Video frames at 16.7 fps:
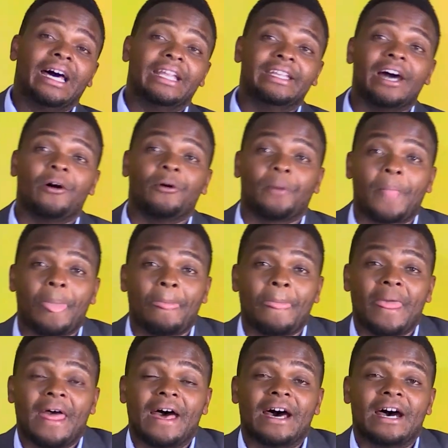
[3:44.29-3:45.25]

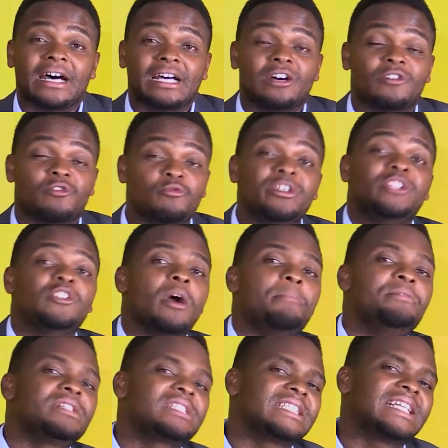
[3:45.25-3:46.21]
Now, with
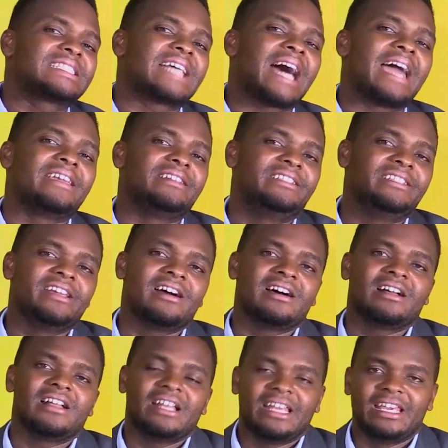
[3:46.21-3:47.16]
your business
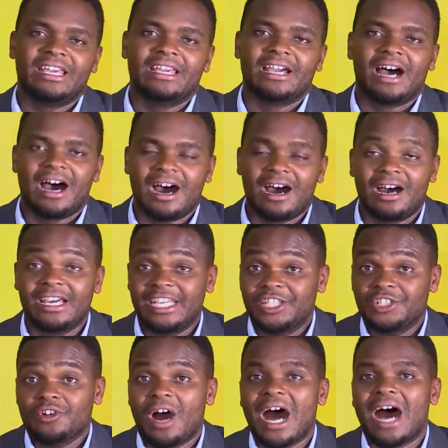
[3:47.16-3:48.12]
idea
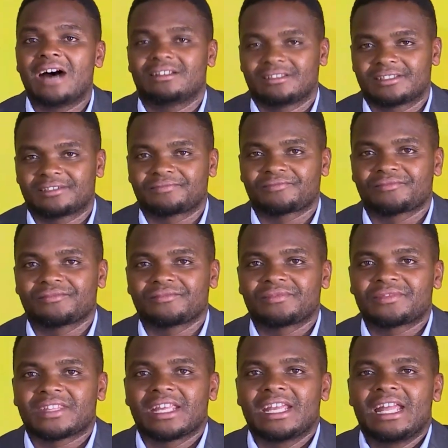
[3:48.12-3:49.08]
in your hands,
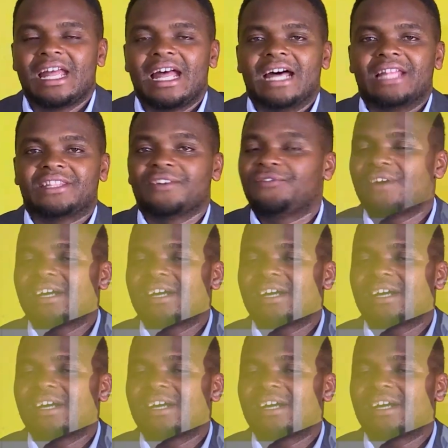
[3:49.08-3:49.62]
the